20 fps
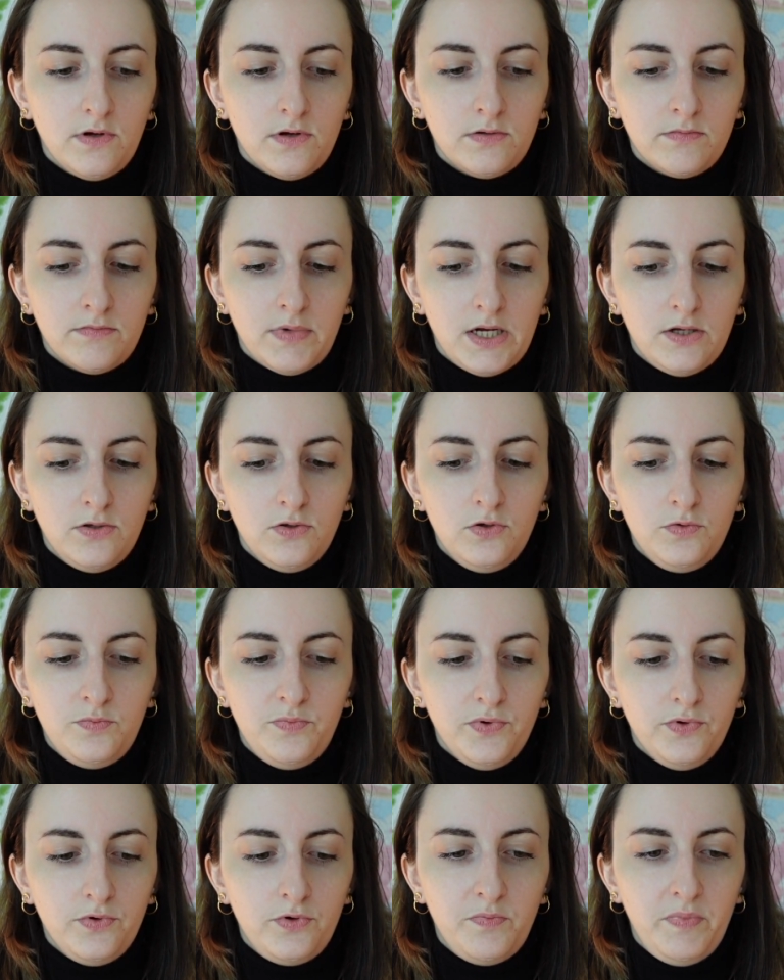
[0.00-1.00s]
on my
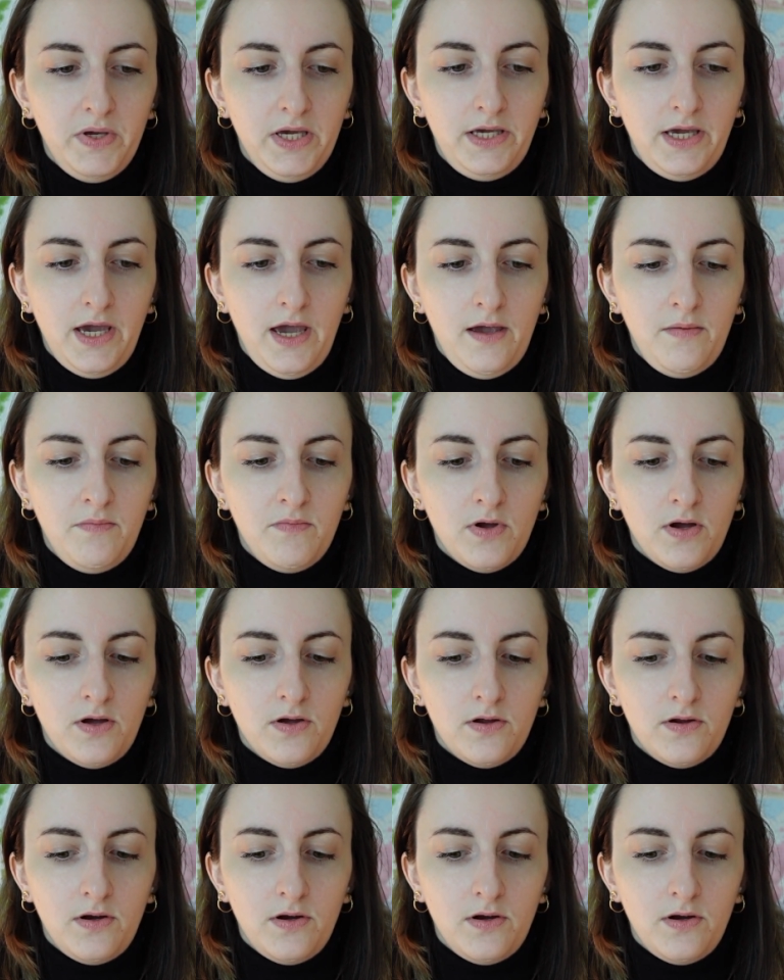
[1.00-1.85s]
notebook became